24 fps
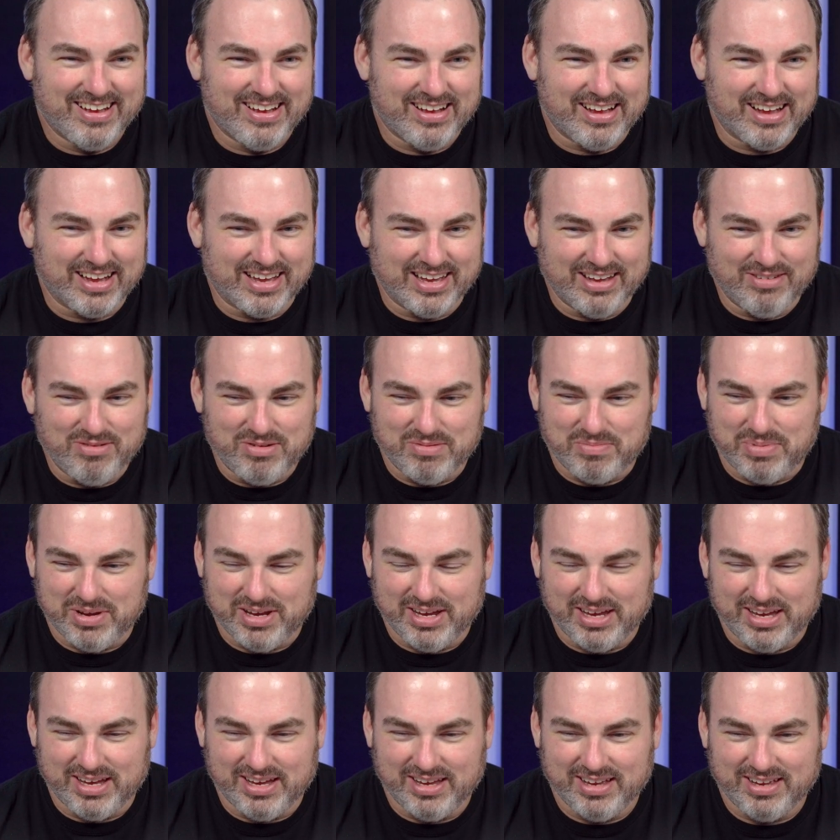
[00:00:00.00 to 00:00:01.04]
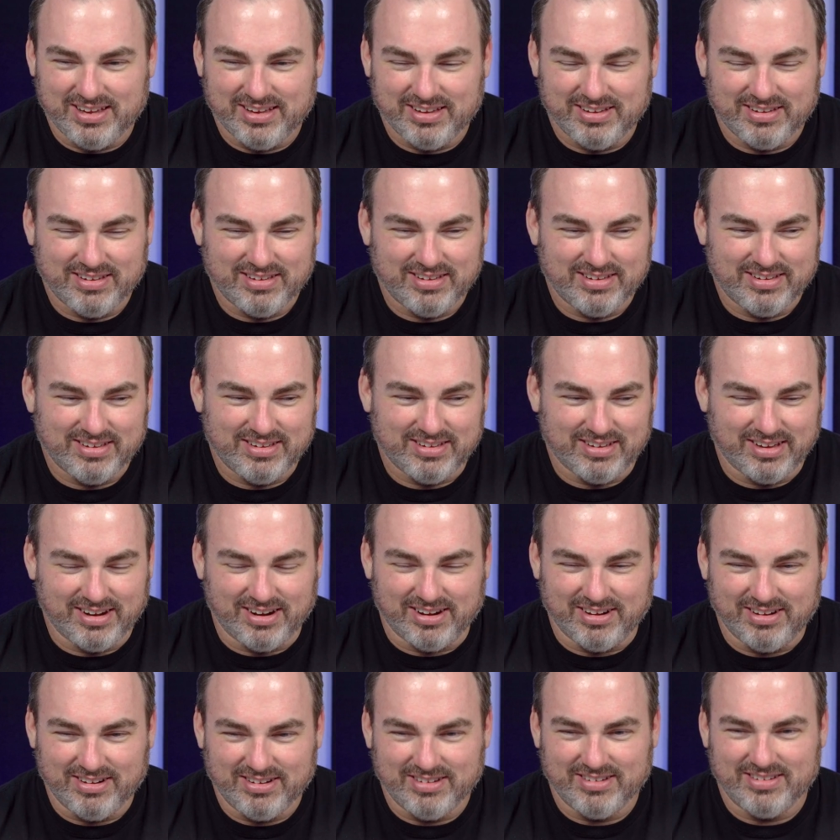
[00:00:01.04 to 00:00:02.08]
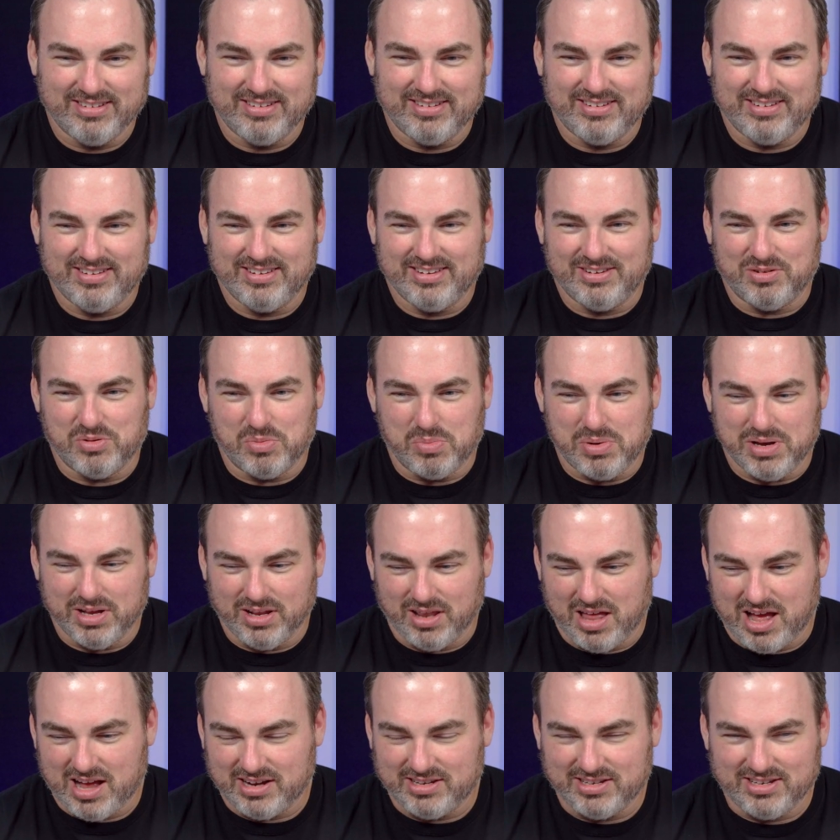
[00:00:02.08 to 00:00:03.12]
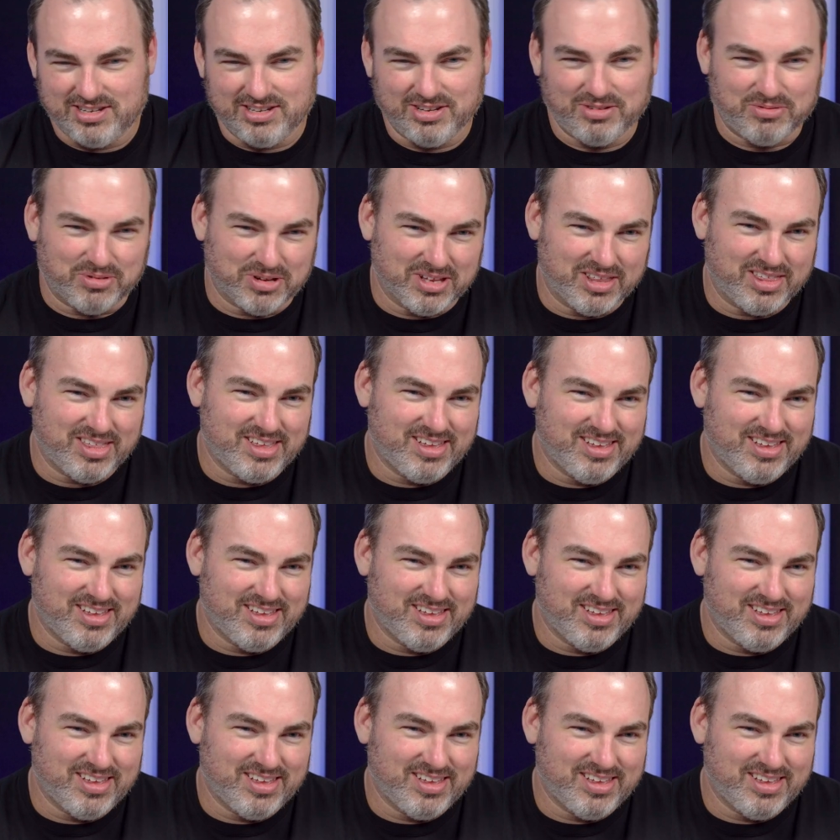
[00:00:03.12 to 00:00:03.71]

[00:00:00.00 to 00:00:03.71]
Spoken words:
Like it would be, it'd be a lot to deal with.